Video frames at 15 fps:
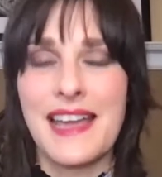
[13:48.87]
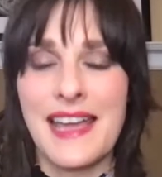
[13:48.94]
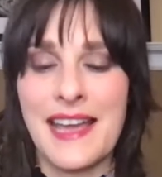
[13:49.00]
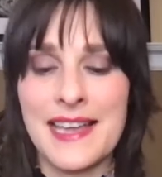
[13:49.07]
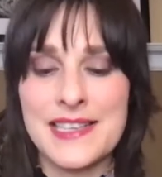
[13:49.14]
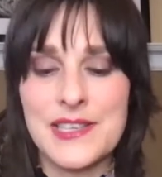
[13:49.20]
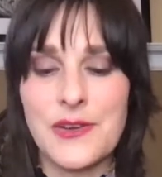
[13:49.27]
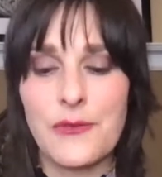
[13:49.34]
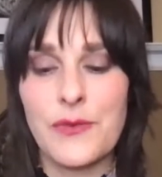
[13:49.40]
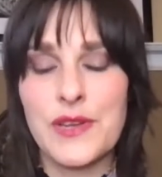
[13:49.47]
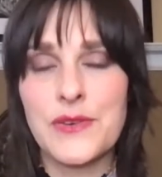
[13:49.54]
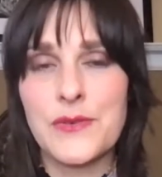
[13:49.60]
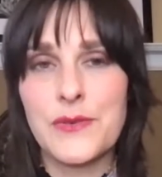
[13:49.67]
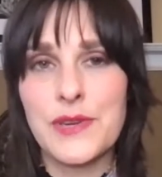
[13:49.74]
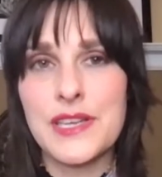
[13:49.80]
And
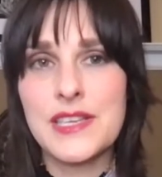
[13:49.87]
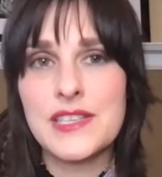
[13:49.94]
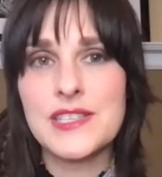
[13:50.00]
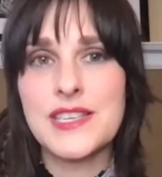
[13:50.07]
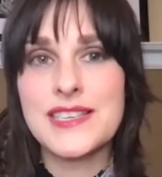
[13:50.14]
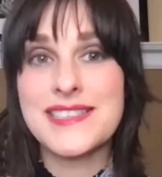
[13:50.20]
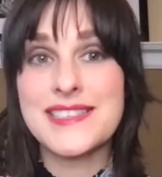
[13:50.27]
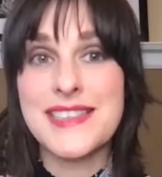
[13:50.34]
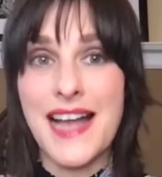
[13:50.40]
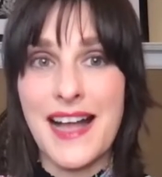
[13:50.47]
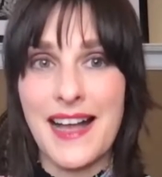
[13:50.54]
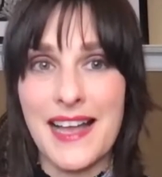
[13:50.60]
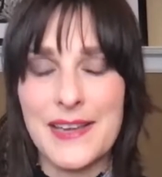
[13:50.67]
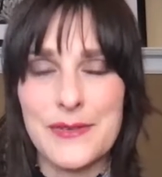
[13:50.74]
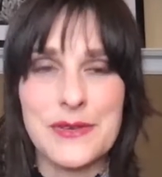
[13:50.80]
when we
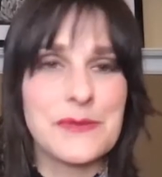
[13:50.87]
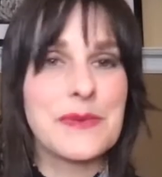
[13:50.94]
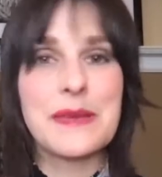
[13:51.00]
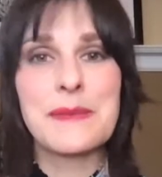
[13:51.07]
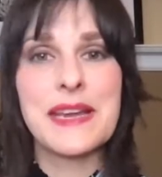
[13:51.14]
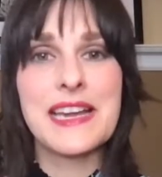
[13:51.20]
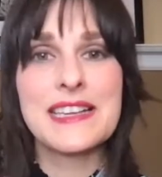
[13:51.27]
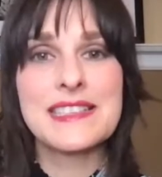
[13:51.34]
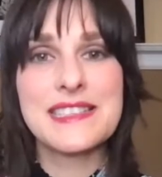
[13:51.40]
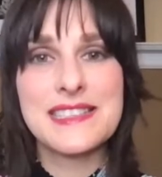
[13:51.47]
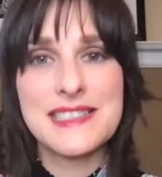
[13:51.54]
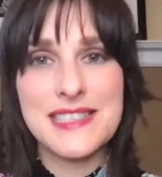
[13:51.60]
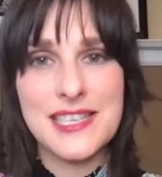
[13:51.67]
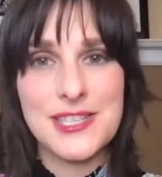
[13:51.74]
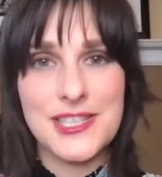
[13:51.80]
make a
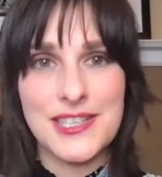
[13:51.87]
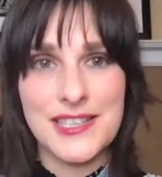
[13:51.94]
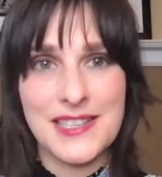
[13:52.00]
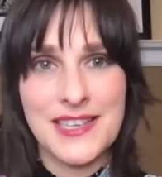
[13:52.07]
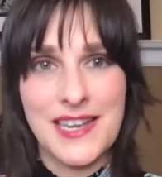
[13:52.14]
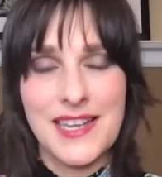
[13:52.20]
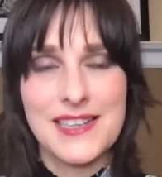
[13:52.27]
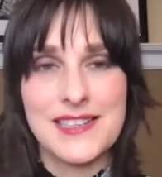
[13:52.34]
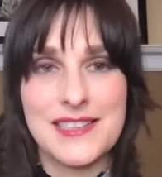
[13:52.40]
decision